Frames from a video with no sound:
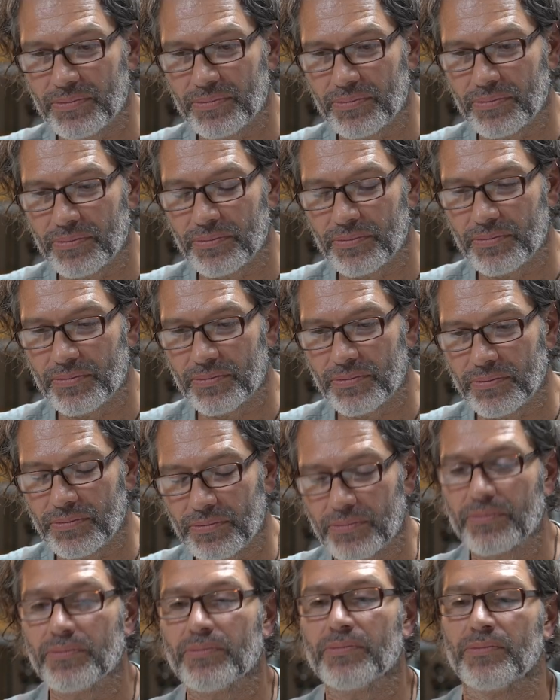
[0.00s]
something
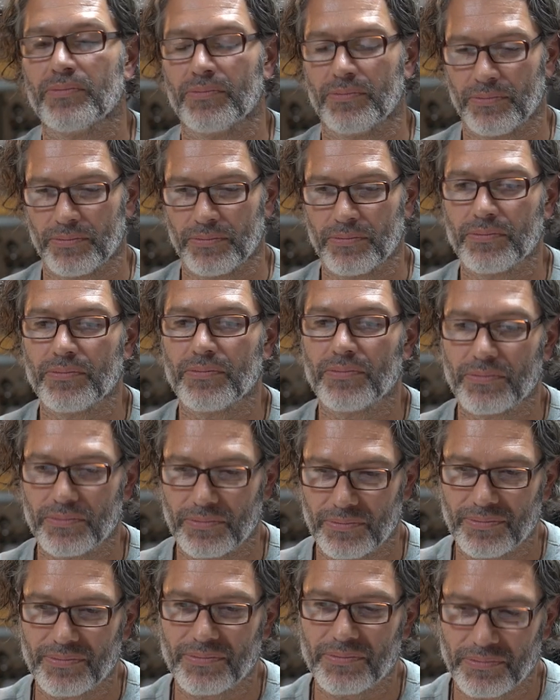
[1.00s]
different,
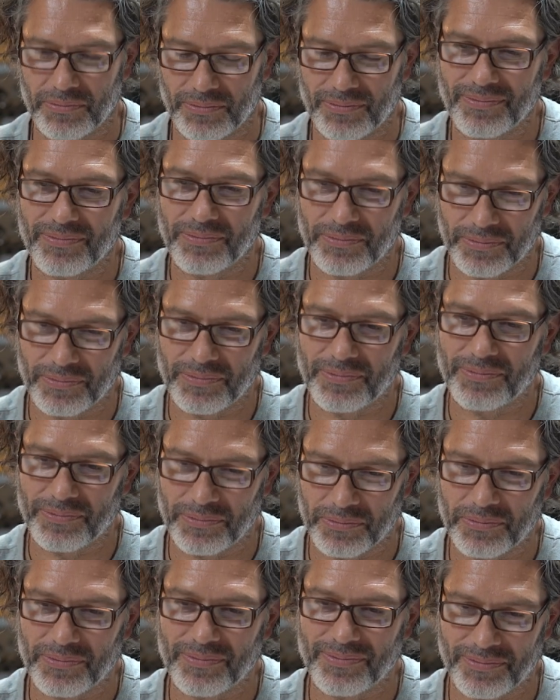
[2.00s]
that's what feeds me.
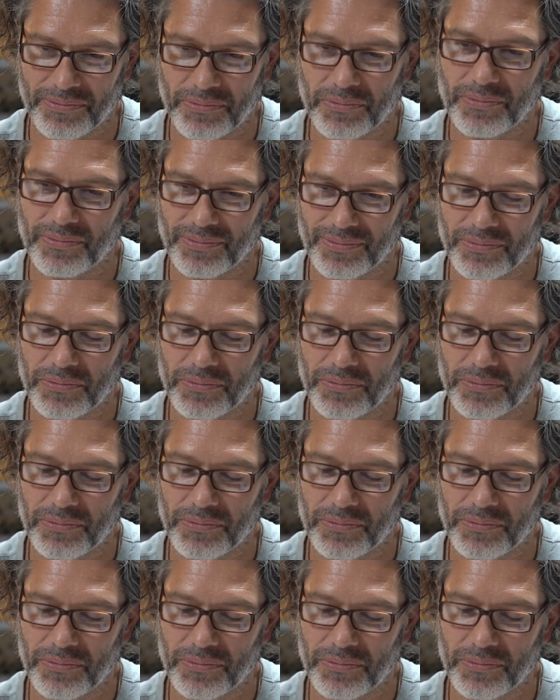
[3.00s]
I just